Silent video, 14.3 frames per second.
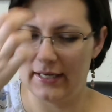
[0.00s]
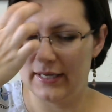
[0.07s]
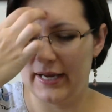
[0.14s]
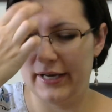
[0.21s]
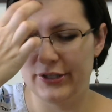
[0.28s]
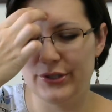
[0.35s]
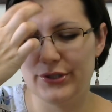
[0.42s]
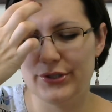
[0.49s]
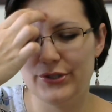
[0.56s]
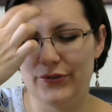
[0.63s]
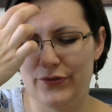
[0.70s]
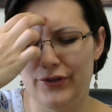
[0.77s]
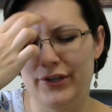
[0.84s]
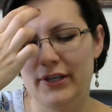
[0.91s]
I choose to
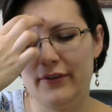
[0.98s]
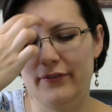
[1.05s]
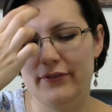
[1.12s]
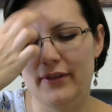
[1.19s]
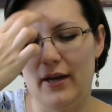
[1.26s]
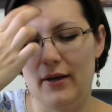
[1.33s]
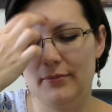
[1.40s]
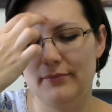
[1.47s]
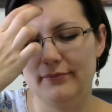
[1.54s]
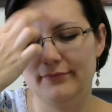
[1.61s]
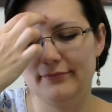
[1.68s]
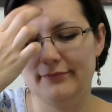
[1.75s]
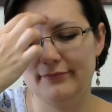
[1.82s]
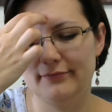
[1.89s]
forgive them.
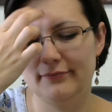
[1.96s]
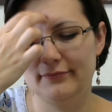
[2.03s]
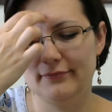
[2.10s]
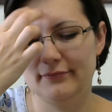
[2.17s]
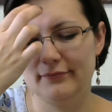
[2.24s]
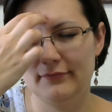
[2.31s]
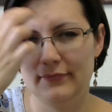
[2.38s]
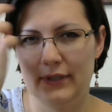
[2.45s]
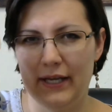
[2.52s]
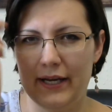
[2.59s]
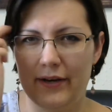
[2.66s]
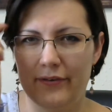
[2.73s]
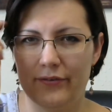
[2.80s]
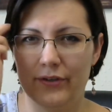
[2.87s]

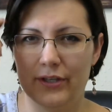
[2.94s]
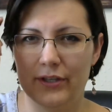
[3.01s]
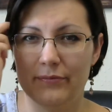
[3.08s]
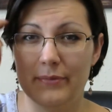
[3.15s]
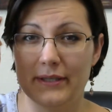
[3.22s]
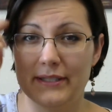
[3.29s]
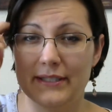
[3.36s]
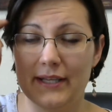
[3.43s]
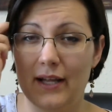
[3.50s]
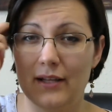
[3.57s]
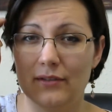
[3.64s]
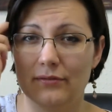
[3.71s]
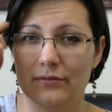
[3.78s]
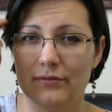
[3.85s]
And I forgive
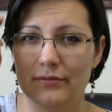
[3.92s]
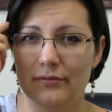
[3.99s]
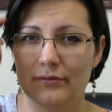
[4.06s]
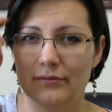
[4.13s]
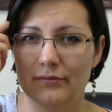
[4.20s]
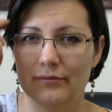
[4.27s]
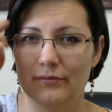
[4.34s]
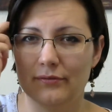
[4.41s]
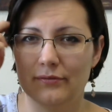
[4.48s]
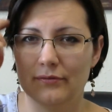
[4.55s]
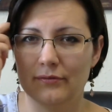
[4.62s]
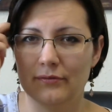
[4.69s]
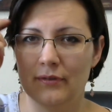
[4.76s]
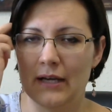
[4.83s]
myself.
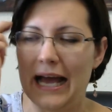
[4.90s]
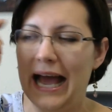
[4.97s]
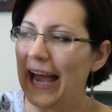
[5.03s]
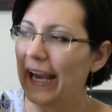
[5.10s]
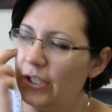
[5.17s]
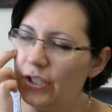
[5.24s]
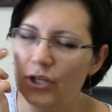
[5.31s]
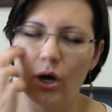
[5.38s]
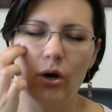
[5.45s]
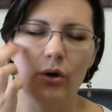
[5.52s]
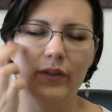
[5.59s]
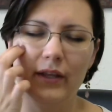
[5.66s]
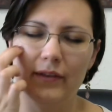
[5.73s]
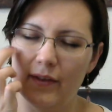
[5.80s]
I
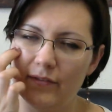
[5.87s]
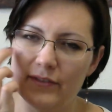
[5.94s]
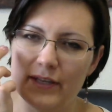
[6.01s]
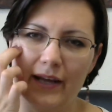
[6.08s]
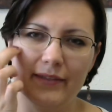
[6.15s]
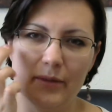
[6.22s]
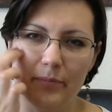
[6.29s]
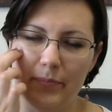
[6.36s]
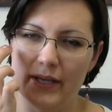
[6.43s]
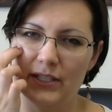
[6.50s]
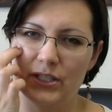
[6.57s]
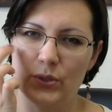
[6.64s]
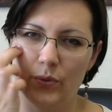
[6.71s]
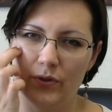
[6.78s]
know that they've done the
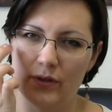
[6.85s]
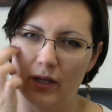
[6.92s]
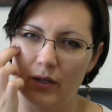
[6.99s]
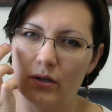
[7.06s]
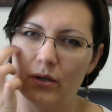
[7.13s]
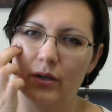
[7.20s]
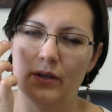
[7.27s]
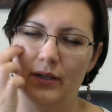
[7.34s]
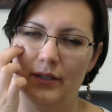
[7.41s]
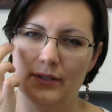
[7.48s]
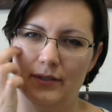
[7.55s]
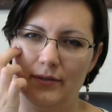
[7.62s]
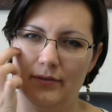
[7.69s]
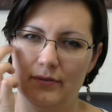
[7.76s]
best what they could
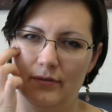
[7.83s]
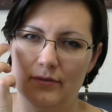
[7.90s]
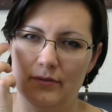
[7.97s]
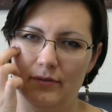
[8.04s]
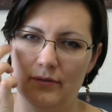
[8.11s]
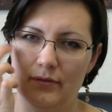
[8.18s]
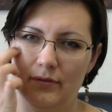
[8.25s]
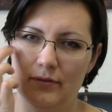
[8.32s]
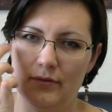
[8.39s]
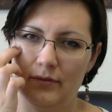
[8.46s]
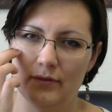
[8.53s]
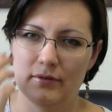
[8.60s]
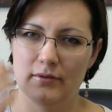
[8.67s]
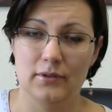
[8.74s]

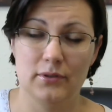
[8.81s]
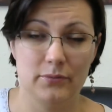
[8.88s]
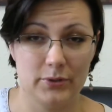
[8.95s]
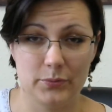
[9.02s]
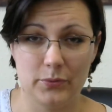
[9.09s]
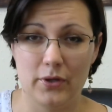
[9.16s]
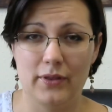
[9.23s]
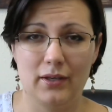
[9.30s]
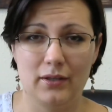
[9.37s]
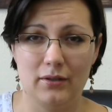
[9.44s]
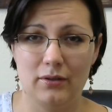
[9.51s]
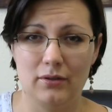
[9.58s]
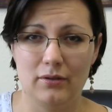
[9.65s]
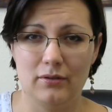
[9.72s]
with what they
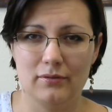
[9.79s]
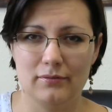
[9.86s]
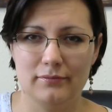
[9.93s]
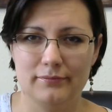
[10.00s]
knew.